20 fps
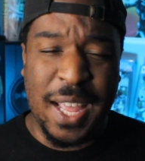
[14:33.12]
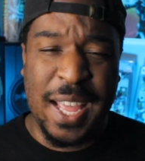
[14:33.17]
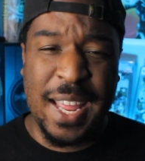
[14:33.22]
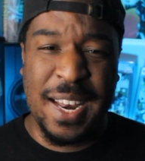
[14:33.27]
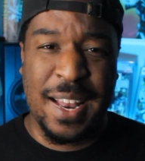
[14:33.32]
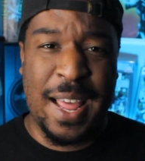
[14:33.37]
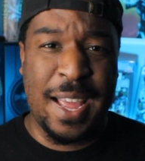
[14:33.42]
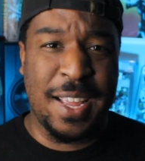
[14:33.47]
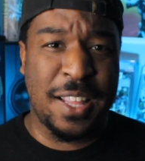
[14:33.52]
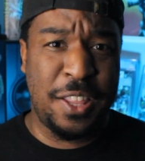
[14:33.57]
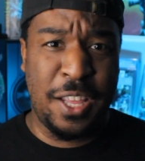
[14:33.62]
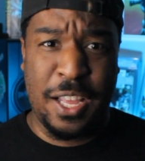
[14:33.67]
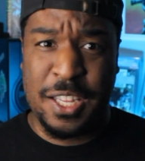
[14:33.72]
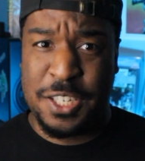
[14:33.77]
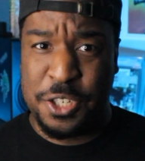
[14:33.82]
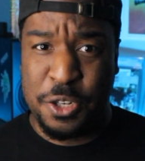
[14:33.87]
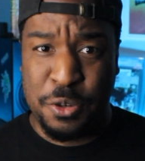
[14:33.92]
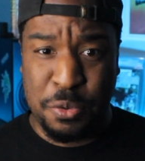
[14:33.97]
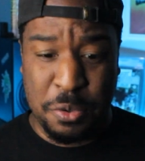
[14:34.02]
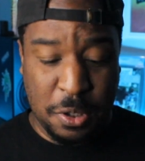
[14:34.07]
And like,
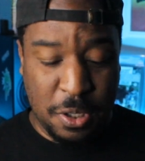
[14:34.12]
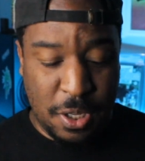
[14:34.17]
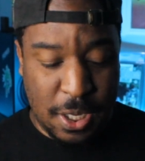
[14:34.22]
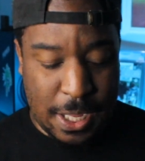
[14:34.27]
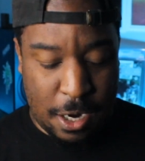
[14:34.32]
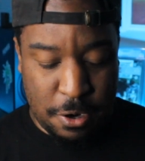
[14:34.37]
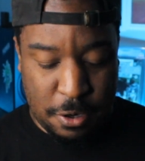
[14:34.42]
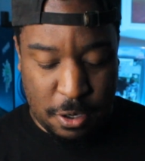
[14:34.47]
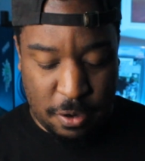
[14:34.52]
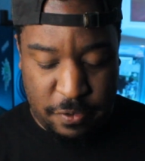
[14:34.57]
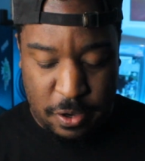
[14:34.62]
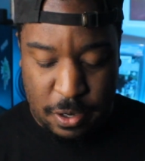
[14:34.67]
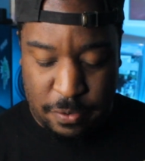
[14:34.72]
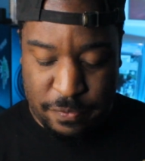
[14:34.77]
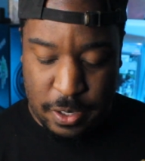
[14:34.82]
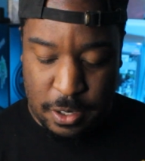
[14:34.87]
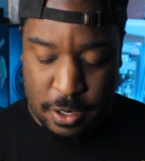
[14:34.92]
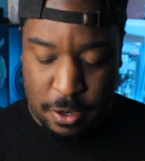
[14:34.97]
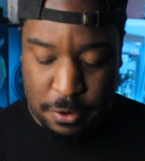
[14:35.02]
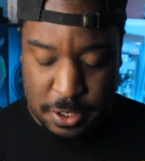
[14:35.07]
as you look, I don't know if you
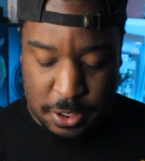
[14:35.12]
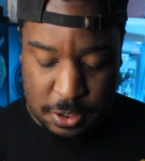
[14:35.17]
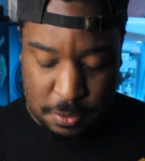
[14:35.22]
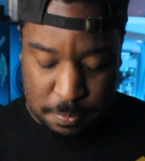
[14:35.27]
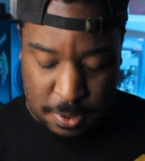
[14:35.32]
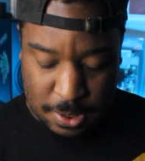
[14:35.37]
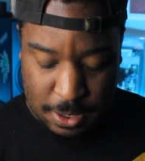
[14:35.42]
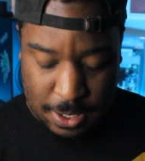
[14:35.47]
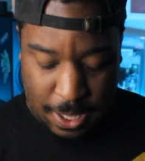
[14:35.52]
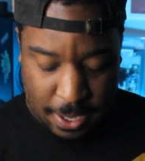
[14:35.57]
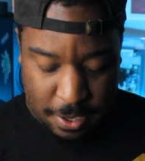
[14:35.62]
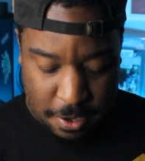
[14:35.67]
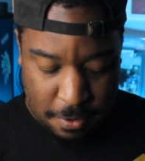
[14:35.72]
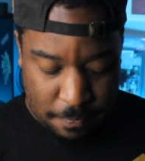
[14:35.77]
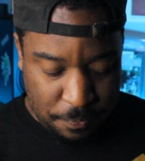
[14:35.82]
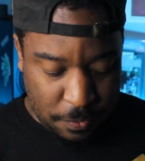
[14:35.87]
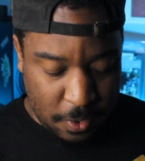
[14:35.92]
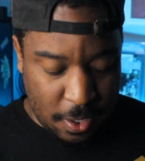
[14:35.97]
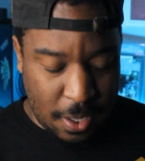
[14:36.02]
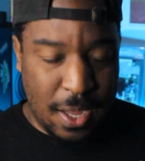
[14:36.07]
even noticed, but like
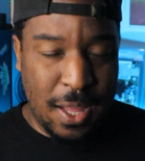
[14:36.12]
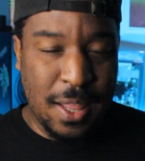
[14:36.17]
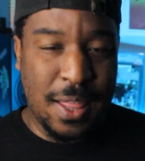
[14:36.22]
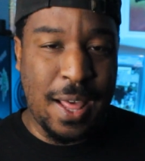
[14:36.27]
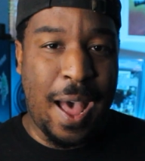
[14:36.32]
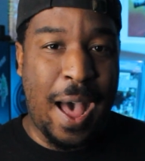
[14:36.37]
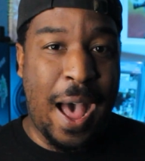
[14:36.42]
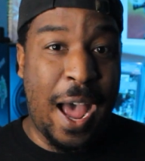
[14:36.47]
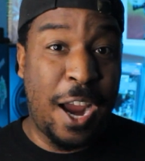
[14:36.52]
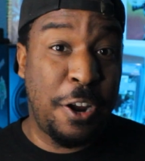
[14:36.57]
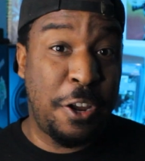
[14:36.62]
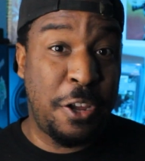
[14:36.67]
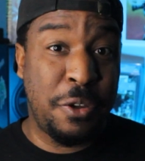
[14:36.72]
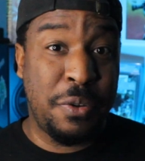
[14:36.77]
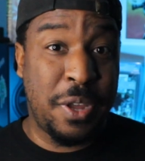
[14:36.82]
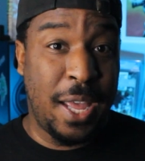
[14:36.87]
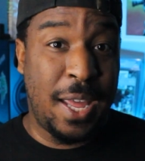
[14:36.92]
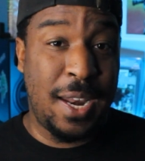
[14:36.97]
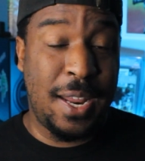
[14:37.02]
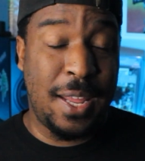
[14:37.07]
the higher
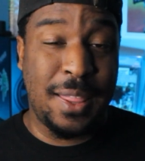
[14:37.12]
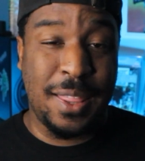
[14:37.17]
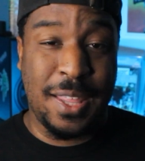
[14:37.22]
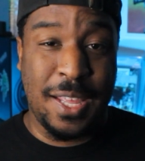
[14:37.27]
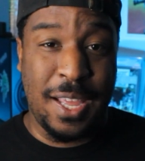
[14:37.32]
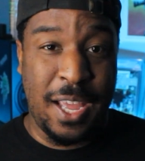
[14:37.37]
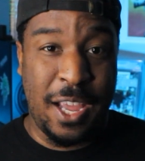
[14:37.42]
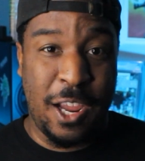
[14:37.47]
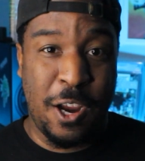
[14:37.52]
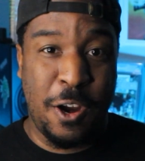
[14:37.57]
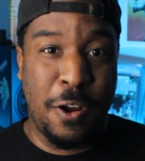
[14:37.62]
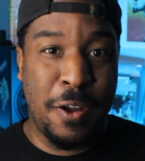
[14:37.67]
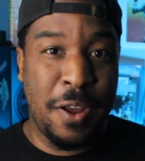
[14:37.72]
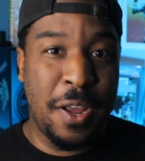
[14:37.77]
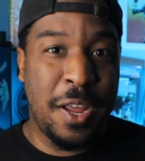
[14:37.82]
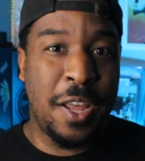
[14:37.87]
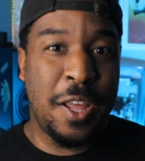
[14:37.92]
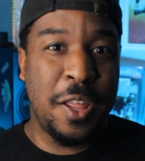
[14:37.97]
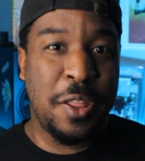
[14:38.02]
you get in the air,